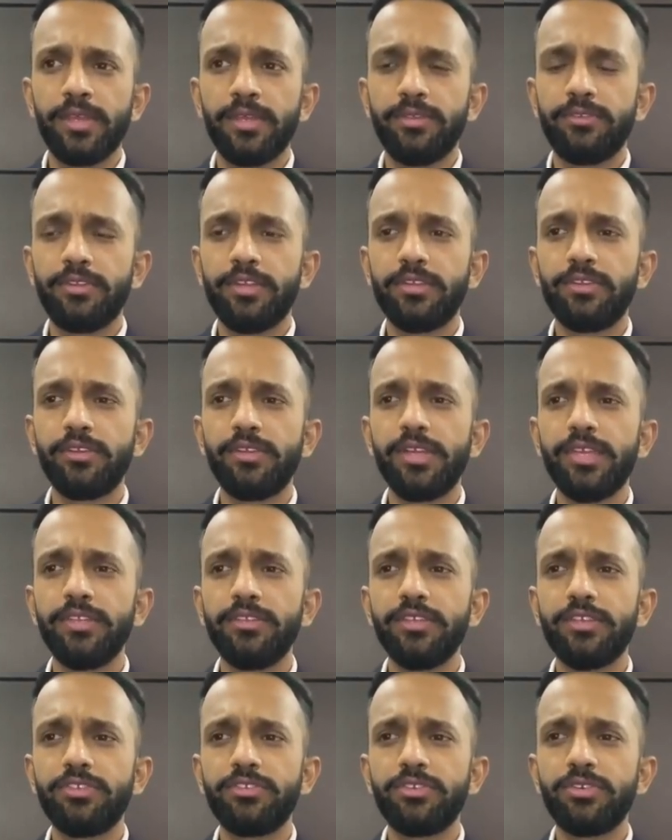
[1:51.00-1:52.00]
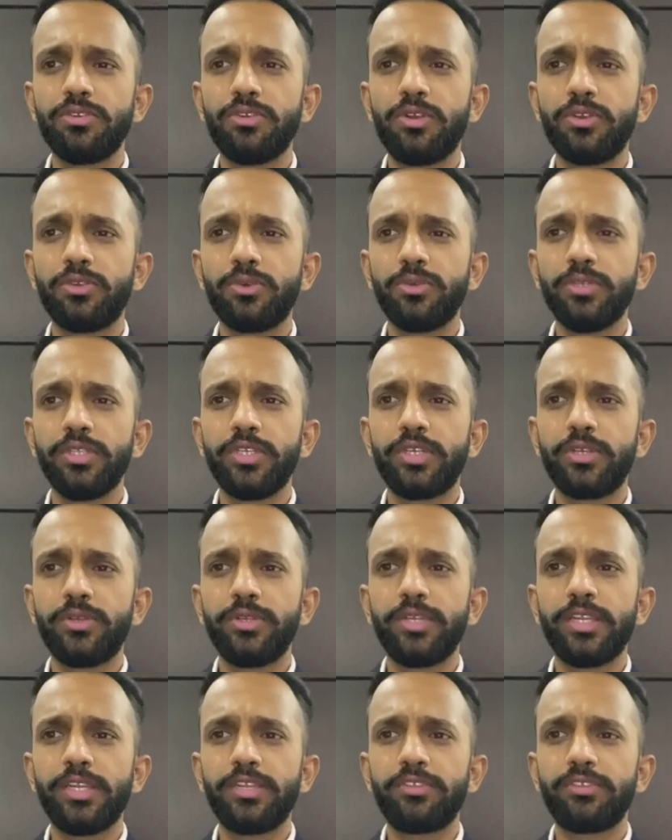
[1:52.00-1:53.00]
Centralization not only
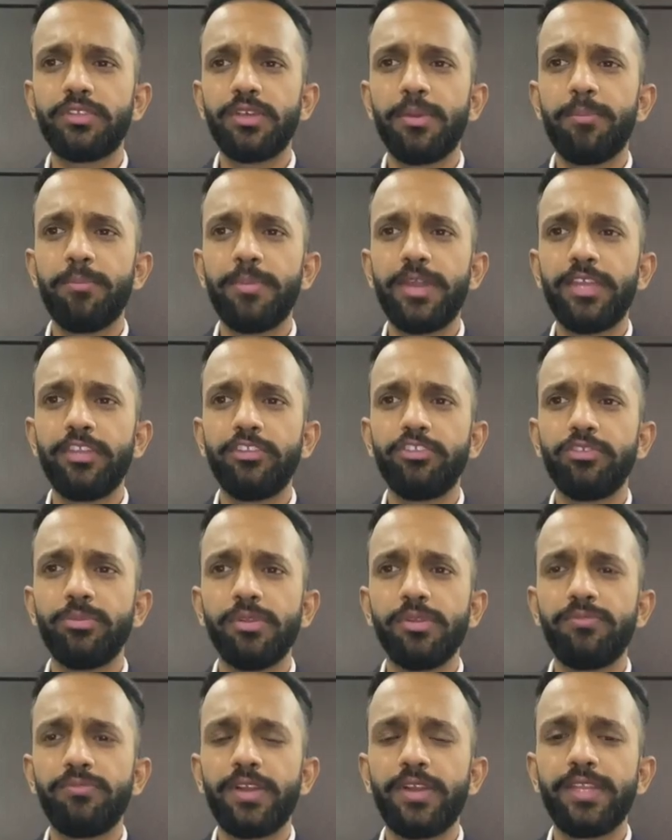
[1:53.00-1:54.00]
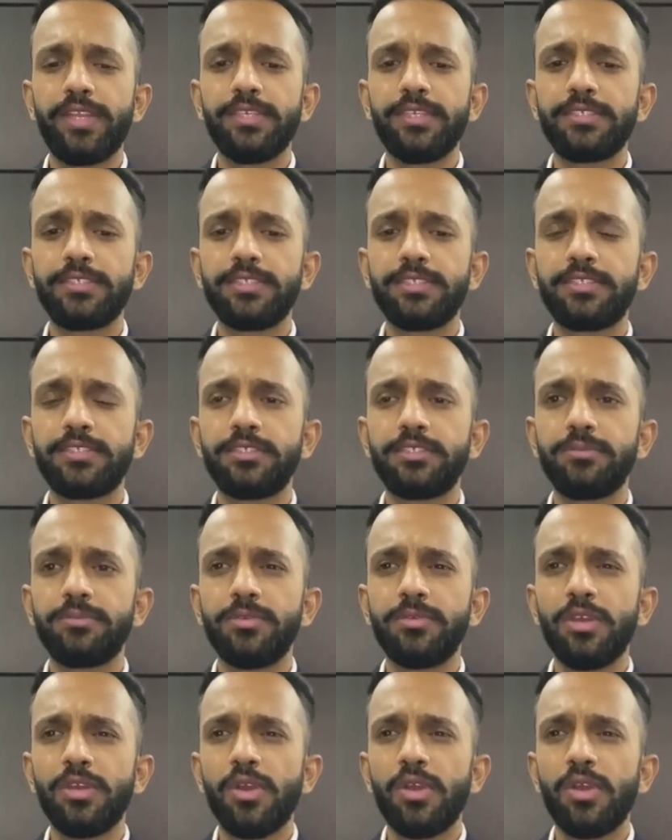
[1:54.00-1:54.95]
creates a manageable filing system